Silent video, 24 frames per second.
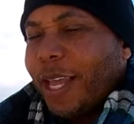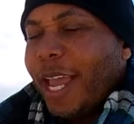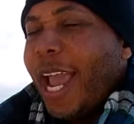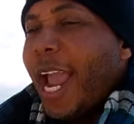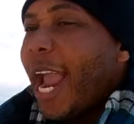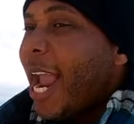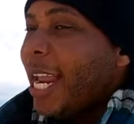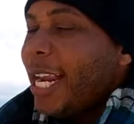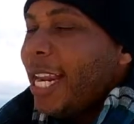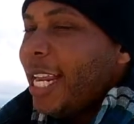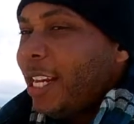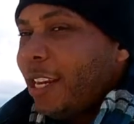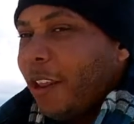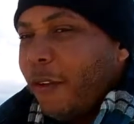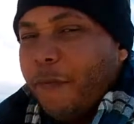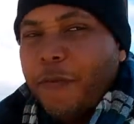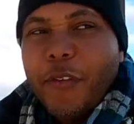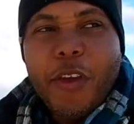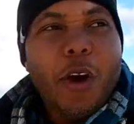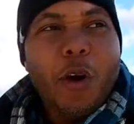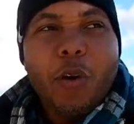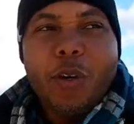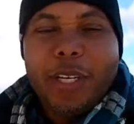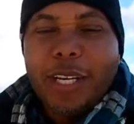80 in the
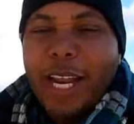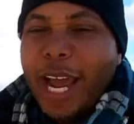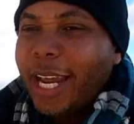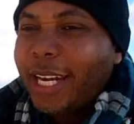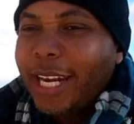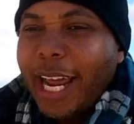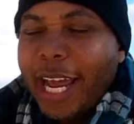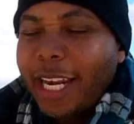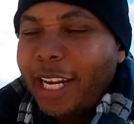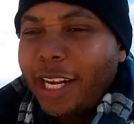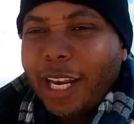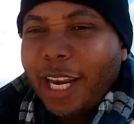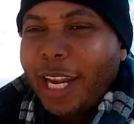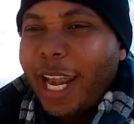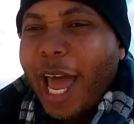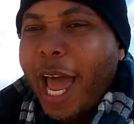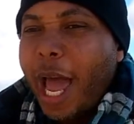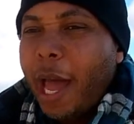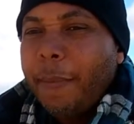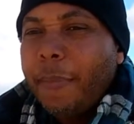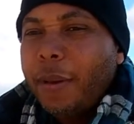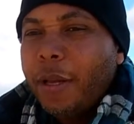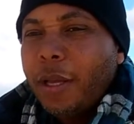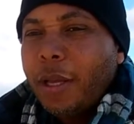field, 99 in the
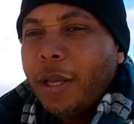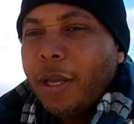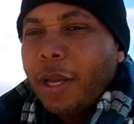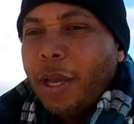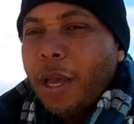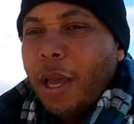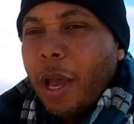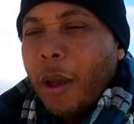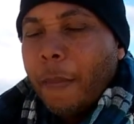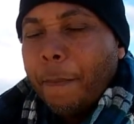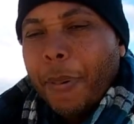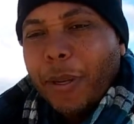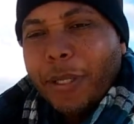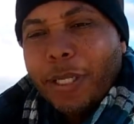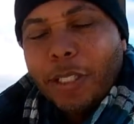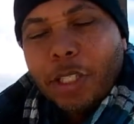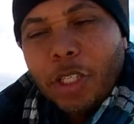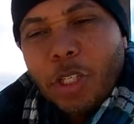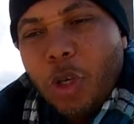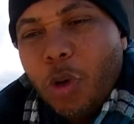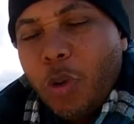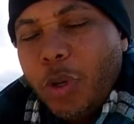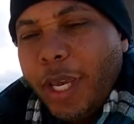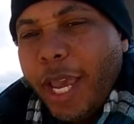lab. But in
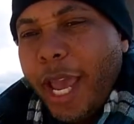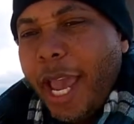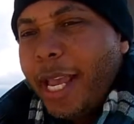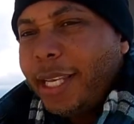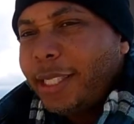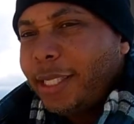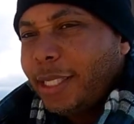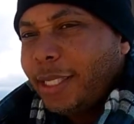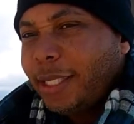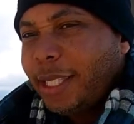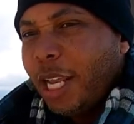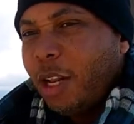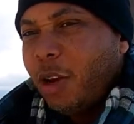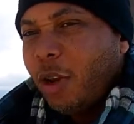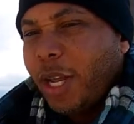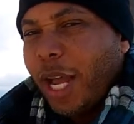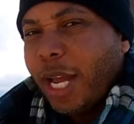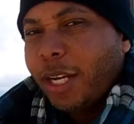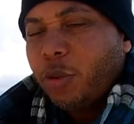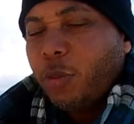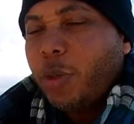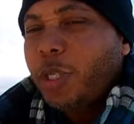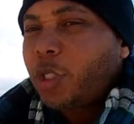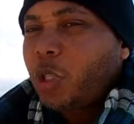the UK, since they look
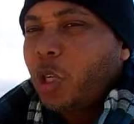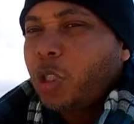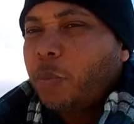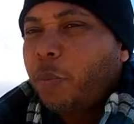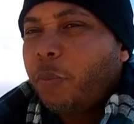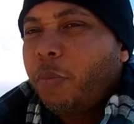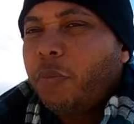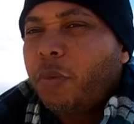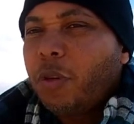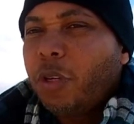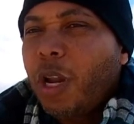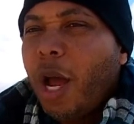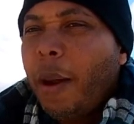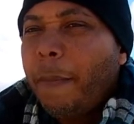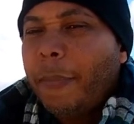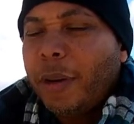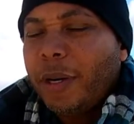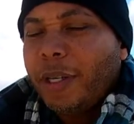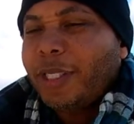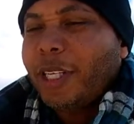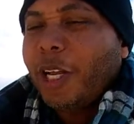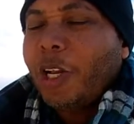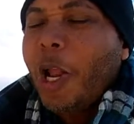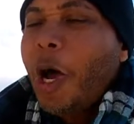at research
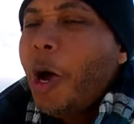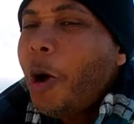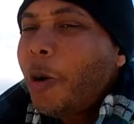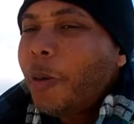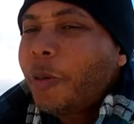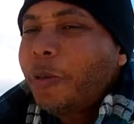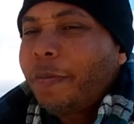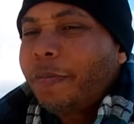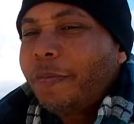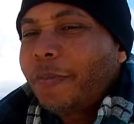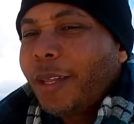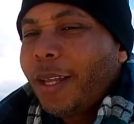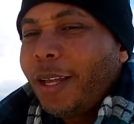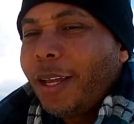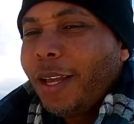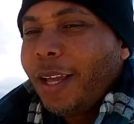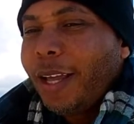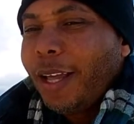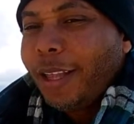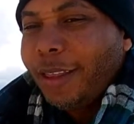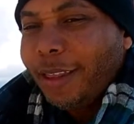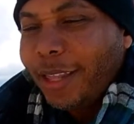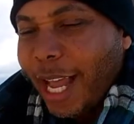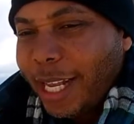numbers alone,
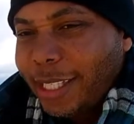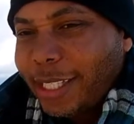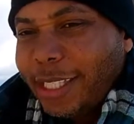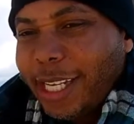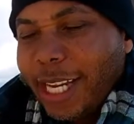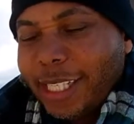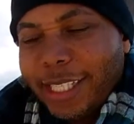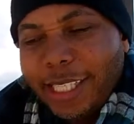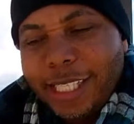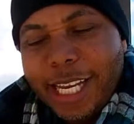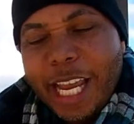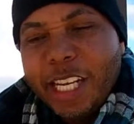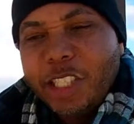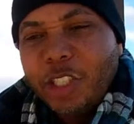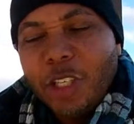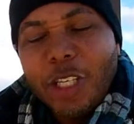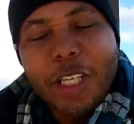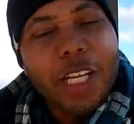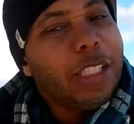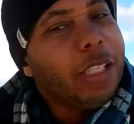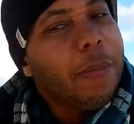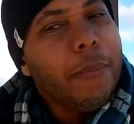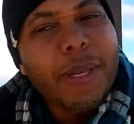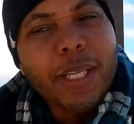that's the designation.
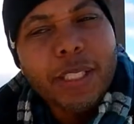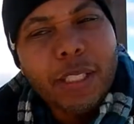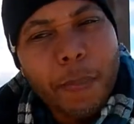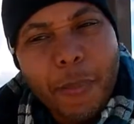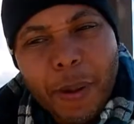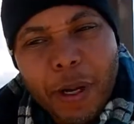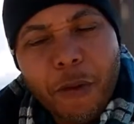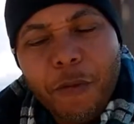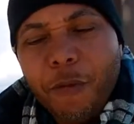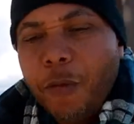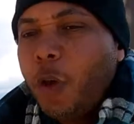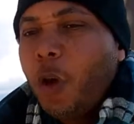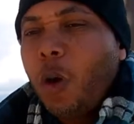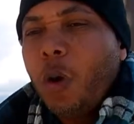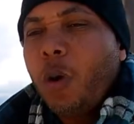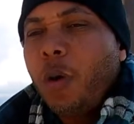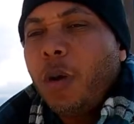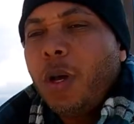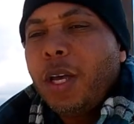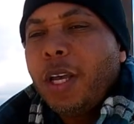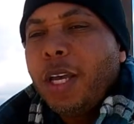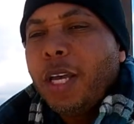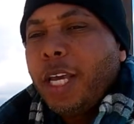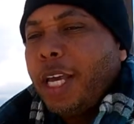Doesn't mean it's a better fuel,
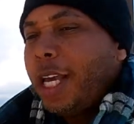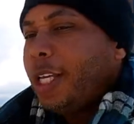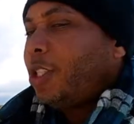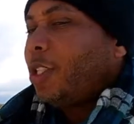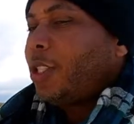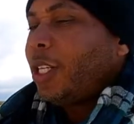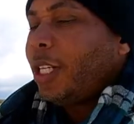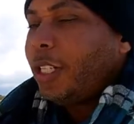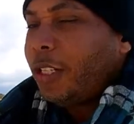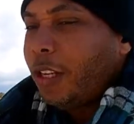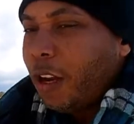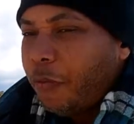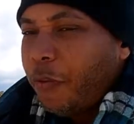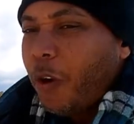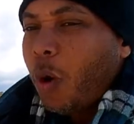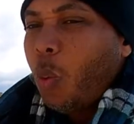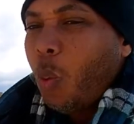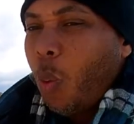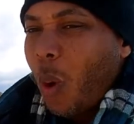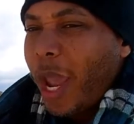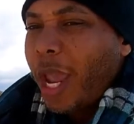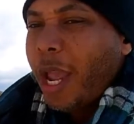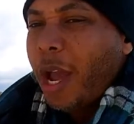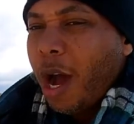it's just a different
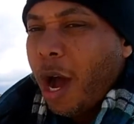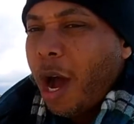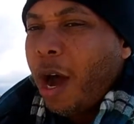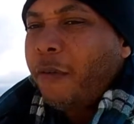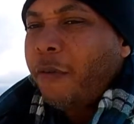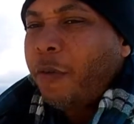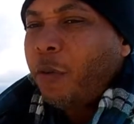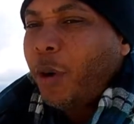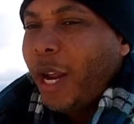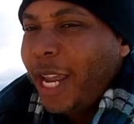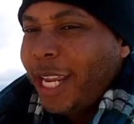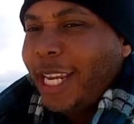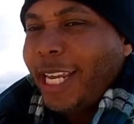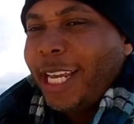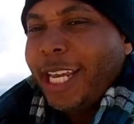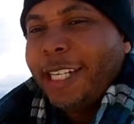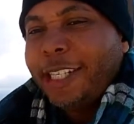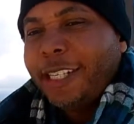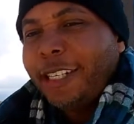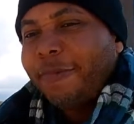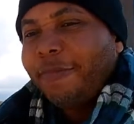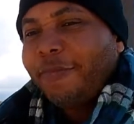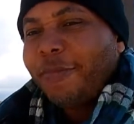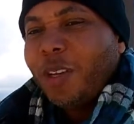way of rating
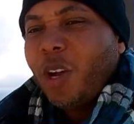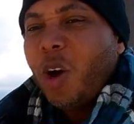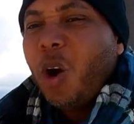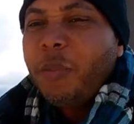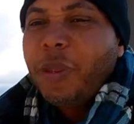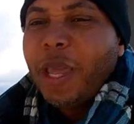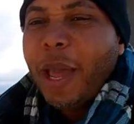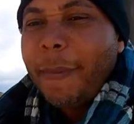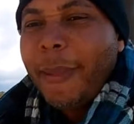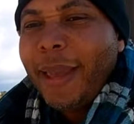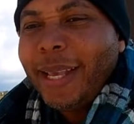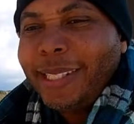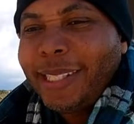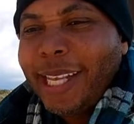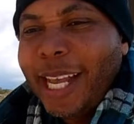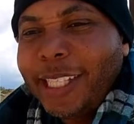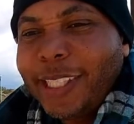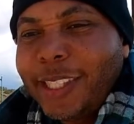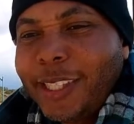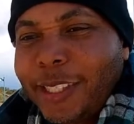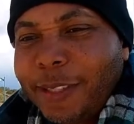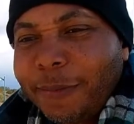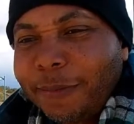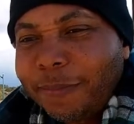it. Hope that makes
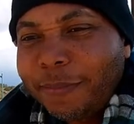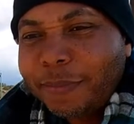sense.